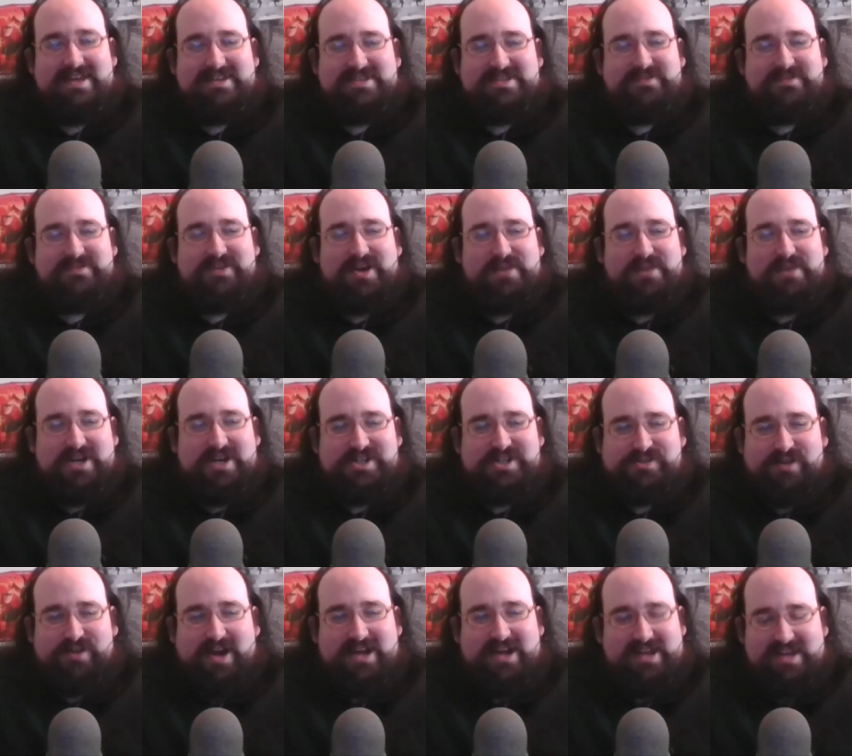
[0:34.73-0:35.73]
you very much,
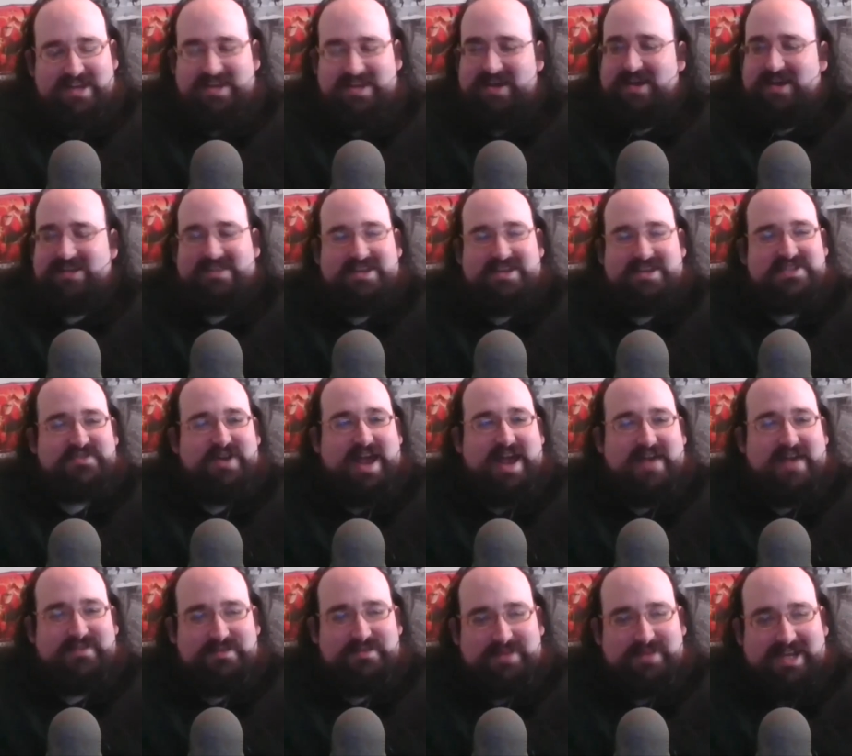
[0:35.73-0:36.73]
Ronnie. Uh, thanks for having
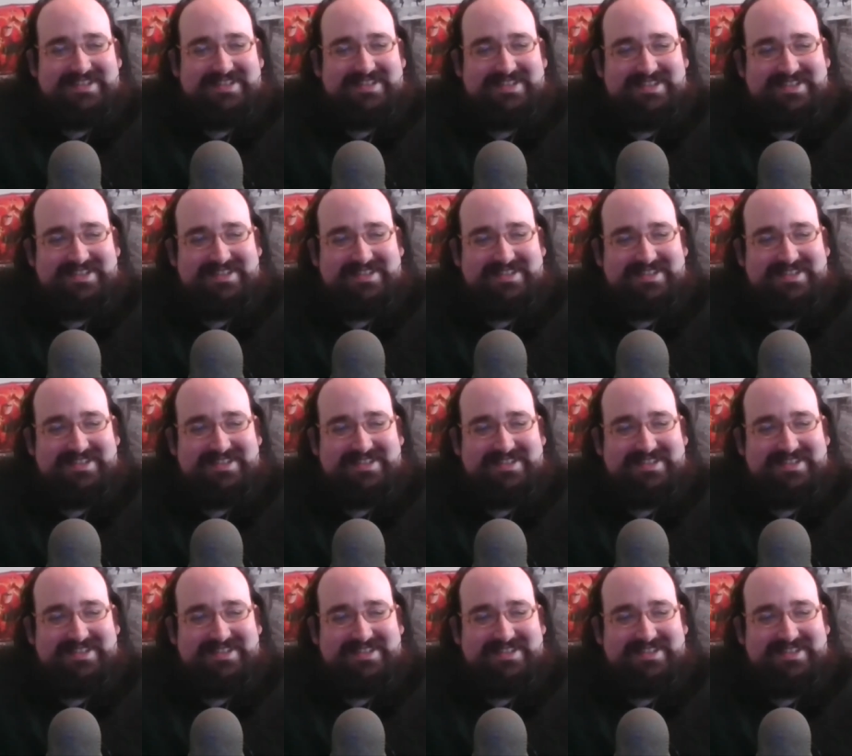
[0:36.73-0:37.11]
me. It's